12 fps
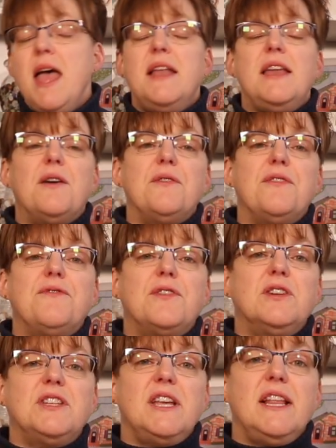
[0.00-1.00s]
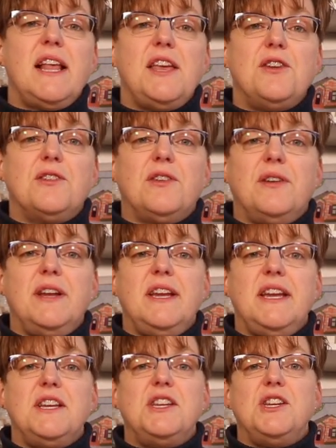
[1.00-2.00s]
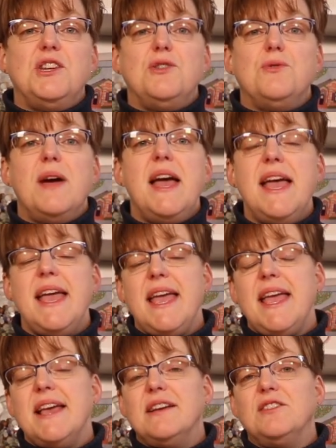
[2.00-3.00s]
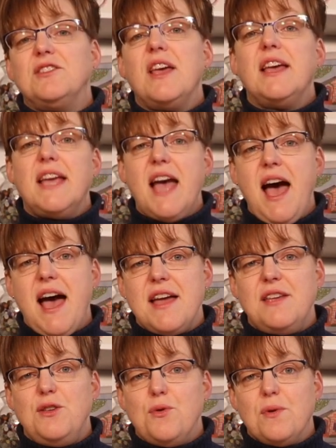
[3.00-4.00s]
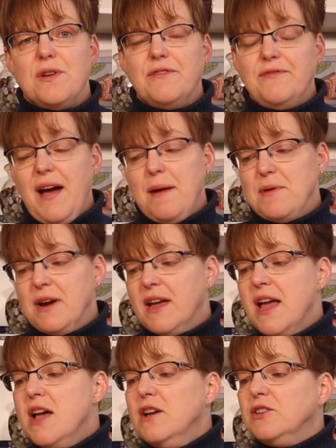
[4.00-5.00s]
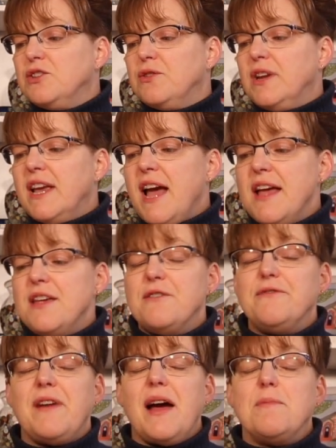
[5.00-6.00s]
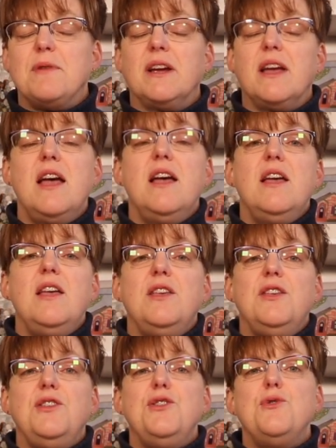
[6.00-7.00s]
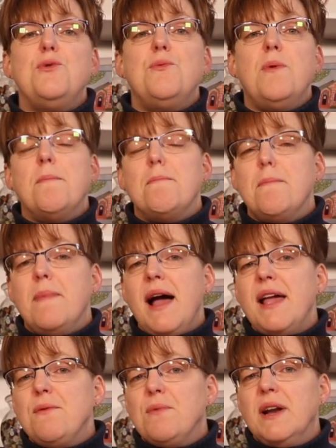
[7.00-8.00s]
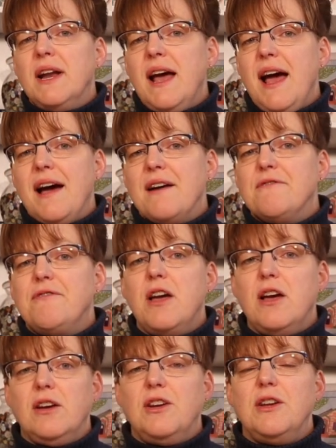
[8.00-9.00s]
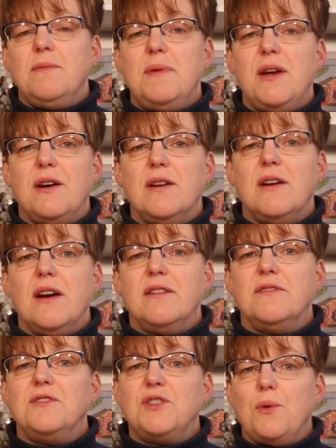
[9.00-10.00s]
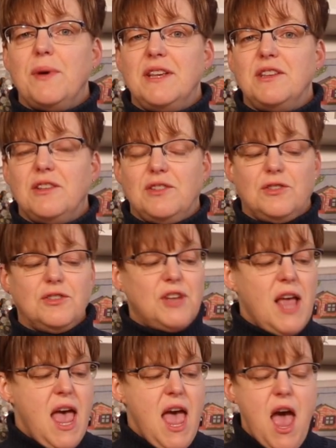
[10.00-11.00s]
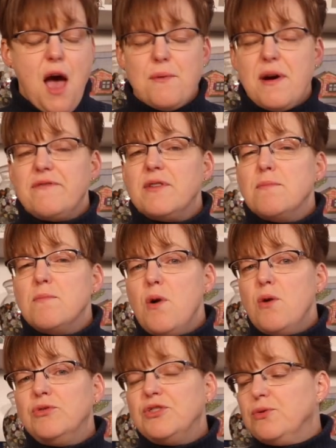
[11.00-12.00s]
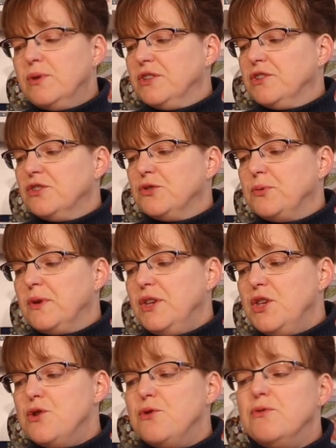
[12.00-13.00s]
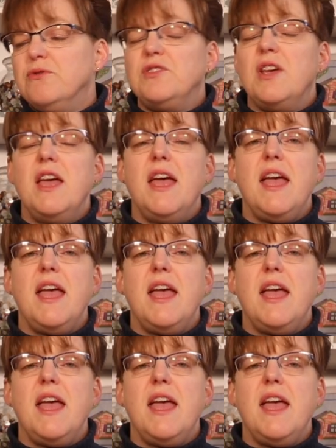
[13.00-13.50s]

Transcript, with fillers: Now, the first thing that you're going to need to do is cut your fabric. So to cut your fabric, you might want to have a good pair of sewing scissors. However, most quilters use